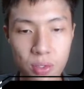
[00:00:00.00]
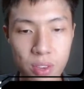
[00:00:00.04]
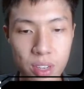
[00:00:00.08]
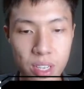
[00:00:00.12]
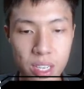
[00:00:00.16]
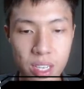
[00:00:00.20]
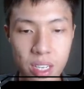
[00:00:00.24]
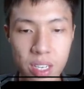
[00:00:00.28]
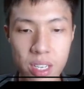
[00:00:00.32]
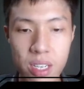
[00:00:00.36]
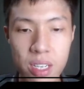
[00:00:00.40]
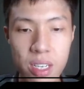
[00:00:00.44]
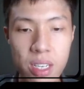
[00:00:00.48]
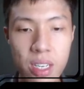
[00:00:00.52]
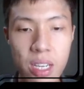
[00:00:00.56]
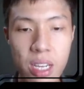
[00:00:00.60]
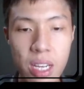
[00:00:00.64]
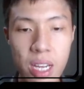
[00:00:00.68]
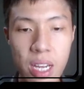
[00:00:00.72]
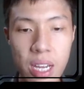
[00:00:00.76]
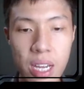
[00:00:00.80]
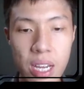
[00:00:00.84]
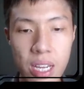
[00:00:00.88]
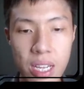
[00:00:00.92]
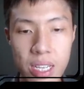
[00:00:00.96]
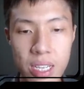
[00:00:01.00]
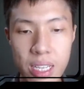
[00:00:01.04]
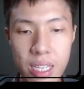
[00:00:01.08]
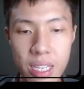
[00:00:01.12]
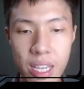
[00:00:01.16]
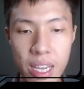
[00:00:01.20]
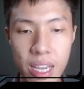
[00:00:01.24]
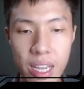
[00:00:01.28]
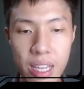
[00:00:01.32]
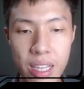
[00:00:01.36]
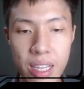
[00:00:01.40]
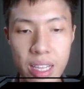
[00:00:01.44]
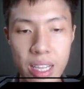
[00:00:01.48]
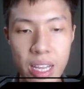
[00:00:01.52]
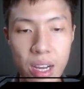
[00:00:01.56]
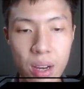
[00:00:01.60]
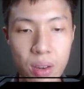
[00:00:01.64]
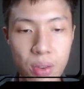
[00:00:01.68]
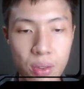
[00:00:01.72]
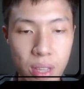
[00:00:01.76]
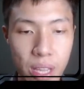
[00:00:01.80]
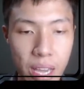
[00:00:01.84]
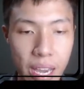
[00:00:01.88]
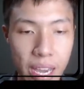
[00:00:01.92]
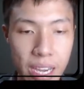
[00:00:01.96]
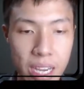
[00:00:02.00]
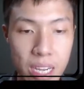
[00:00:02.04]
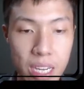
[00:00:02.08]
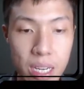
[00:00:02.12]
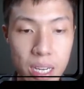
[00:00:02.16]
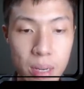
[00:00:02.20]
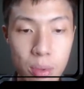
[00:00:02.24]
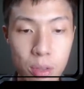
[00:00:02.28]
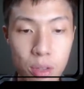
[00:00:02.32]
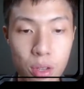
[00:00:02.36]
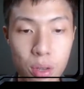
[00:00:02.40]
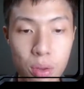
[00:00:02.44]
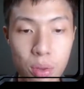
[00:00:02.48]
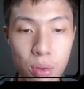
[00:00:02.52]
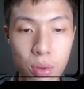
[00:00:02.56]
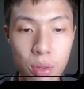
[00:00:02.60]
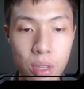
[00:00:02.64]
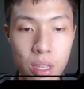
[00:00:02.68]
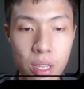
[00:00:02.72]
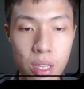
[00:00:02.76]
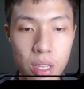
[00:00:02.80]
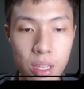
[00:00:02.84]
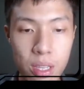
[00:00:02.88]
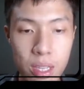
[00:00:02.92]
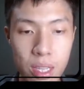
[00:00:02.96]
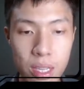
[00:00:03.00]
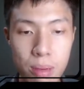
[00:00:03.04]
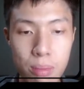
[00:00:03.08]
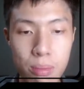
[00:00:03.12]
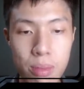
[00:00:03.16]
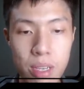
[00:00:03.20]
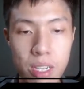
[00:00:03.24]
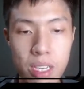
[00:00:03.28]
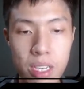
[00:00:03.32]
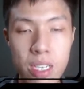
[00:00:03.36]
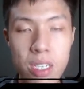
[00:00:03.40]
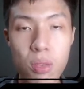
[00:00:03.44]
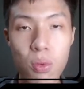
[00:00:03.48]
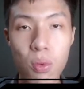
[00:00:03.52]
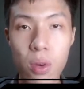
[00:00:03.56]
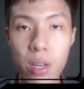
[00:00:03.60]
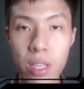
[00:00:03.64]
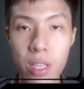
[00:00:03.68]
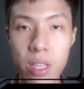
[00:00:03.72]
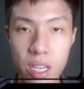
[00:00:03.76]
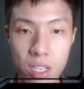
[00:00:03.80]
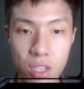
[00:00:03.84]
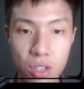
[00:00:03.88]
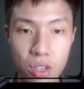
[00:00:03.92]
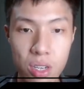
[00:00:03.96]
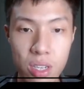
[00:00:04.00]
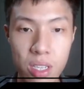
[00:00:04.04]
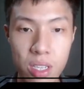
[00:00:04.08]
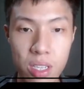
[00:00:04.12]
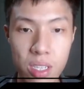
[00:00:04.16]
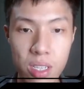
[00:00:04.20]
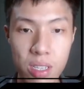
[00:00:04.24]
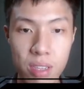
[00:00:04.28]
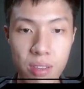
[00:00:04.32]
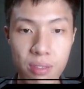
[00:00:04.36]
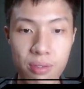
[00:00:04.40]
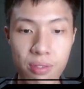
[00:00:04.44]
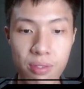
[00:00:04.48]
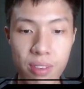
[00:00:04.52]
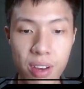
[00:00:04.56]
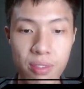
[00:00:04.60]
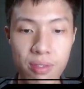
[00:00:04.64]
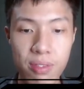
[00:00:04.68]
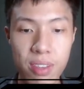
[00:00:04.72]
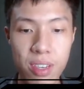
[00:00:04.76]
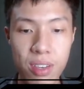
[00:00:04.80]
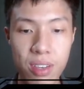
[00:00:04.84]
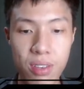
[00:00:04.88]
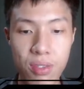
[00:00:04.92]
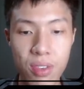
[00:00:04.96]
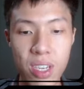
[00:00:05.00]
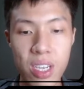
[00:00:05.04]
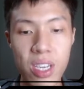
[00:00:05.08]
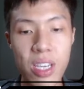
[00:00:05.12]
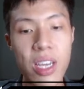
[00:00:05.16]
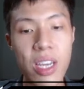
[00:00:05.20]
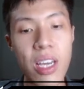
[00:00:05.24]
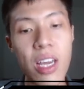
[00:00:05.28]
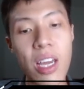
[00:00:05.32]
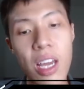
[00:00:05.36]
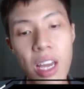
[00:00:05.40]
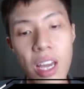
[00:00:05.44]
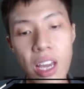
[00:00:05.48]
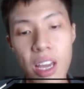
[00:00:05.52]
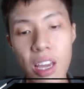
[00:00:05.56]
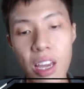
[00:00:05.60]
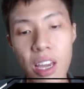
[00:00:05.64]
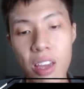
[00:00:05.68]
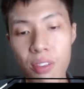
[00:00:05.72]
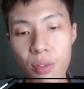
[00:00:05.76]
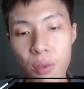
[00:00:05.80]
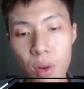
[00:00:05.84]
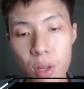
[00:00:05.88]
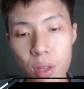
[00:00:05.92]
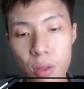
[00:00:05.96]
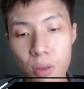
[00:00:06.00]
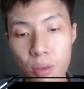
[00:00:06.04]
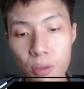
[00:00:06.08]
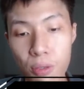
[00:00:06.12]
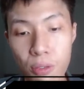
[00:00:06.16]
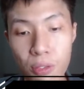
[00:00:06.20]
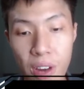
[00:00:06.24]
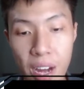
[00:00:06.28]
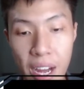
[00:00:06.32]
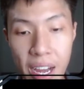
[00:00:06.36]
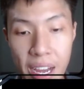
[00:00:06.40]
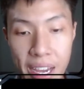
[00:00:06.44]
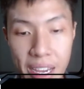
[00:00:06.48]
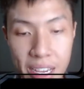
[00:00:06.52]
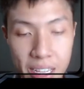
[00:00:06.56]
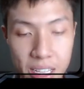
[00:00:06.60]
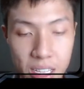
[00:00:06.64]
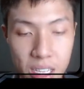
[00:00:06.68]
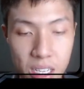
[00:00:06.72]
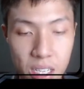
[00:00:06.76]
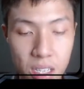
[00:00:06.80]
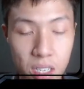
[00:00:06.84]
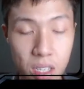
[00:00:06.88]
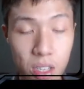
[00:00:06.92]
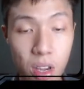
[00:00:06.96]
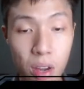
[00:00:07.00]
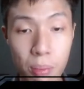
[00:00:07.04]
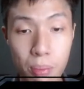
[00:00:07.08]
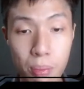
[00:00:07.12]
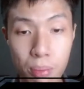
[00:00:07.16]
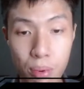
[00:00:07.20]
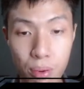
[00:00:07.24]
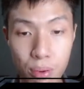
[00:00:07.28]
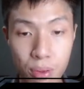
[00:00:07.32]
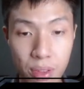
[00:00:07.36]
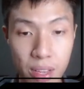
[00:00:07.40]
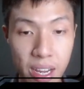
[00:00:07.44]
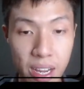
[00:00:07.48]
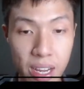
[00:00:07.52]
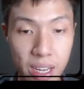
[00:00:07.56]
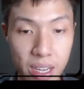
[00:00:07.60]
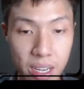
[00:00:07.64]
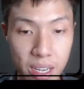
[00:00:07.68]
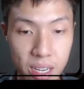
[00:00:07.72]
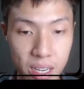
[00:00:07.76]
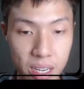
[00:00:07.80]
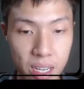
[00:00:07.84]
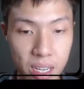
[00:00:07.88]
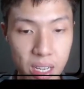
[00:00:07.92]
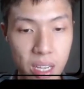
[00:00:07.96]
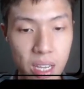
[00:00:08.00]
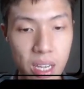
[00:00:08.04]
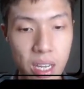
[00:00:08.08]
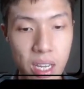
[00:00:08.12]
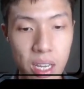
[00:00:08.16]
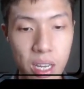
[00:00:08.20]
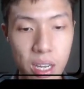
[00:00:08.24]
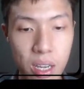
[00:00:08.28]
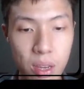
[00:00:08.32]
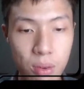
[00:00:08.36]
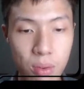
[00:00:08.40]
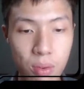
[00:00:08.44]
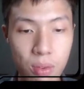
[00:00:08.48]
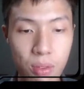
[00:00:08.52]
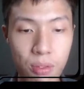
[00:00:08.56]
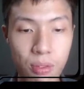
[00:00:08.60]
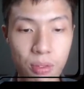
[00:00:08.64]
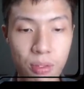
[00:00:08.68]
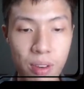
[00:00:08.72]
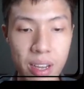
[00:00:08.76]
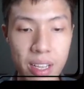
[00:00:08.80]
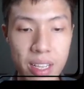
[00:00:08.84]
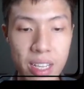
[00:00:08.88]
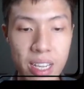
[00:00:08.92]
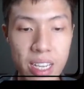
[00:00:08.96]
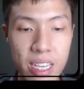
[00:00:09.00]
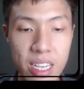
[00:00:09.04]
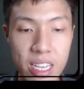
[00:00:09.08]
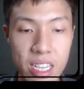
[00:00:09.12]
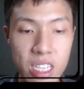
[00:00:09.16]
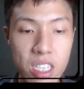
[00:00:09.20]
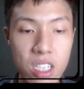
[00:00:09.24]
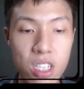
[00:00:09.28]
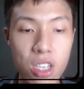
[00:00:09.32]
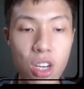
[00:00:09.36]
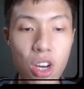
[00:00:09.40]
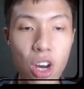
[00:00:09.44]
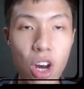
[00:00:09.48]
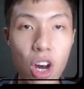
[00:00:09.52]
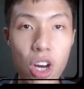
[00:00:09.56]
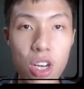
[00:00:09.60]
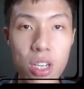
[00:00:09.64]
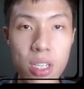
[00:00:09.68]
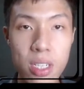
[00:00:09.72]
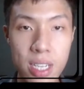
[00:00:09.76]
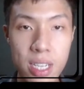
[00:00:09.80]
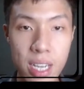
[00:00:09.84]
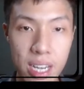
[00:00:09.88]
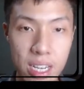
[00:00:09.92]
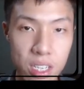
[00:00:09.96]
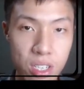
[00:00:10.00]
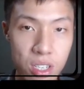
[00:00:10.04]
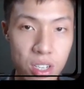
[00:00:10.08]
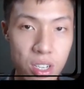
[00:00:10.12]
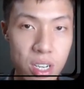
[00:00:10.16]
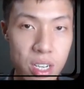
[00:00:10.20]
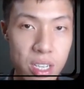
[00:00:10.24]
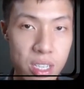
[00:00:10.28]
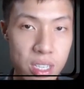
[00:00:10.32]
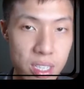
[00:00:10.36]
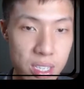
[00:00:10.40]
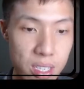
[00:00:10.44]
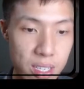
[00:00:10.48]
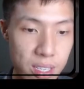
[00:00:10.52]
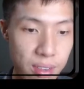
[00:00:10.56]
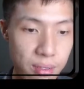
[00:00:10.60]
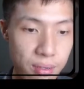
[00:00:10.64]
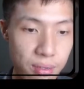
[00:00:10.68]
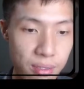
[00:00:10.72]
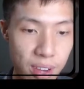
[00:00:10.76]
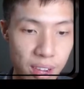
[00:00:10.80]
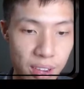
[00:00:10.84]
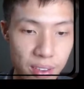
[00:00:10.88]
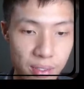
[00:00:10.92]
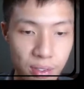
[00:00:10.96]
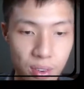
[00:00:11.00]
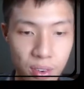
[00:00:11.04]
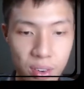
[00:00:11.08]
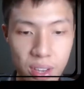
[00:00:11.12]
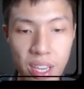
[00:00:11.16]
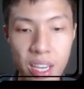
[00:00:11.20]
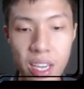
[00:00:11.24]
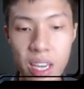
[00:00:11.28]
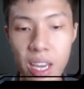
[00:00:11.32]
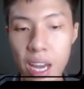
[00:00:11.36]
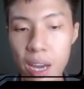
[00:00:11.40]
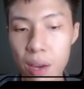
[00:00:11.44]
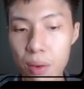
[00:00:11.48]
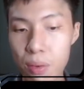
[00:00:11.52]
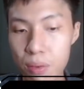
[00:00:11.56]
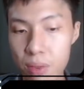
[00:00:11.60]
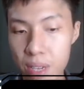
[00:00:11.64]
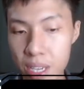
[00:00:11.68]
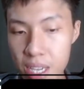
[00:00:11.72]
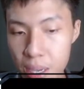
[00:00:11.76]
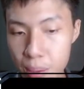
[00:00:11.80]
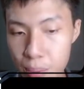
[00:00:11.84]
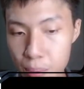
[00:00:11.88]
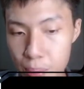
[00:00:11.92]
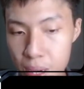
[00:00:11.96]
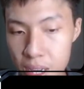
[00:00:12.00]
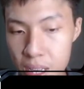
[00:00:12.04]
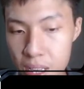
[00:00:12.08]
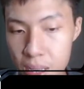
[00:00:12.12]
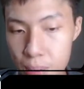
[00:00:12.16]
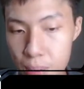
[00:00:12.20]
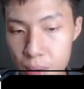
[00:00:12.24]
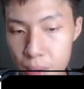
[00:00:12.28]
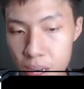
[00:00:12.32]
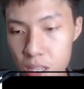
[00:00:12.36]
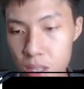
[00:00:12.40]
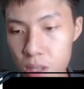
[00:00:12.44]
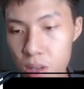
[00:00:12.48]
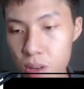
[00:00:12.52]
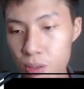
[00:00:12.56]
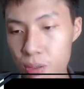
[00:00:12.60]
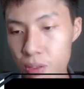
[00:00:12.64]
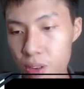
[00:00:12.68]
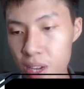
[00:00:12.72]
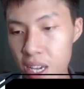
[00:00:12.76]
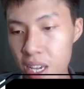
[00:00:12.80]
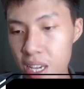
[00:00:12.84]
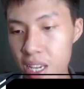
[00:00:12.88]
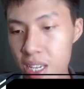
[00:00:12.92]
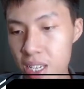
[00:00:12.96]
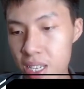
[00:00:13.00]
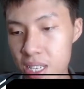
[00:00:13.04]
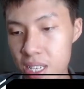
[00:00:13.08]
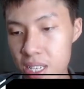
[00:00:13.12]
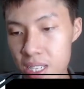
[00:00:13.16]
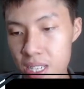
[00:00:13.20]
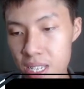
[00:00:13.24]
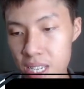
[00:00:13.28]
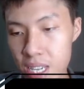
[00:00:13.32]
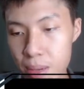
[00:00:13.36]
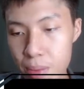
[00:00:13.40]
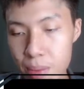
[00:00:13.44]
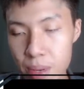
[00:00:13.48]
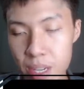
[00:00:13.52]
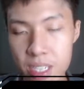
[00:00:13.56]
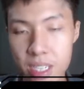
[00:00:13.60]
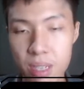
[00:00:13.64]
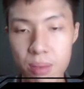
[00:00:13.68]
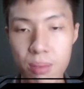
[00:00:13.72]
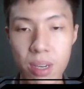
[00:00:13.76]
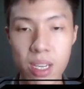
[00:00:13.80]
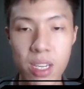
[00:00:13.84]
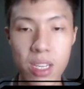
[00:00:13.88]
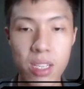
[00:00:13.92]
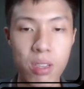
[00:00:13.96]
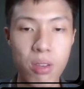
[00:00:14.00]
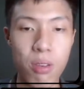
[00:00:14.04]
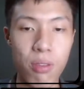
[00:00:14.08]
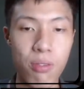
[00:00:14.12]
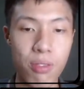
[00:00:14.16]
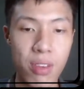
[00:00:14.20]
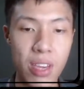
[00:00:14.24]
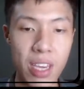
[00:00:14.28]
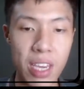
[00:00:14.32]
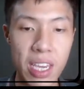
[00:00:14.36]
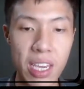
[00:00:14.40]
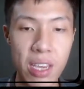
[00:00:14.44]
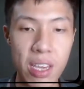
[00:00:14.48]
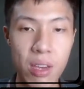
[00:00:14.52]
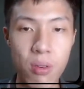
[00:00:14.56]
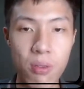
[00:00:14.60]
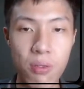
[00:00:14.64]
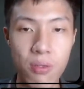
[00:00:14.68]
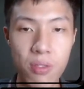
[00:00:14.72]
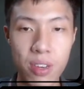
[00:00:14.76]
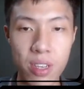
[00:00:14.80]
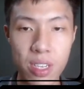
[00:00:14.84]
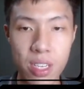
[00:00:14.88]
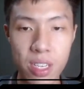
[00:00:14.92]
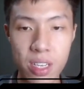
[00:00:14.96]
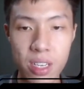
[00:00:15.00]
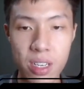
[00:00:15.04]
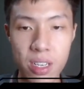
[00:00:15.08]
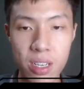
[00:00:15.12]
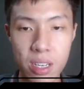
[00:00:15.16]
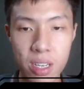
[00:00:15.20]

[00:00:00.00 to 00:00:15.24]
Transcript: here, then now the angle between them is 135 degree. If you want to find the dot product, you'll find that it's cos 135. Okay, I'm keeping the magnitude of A the same as the magnitude of A over here.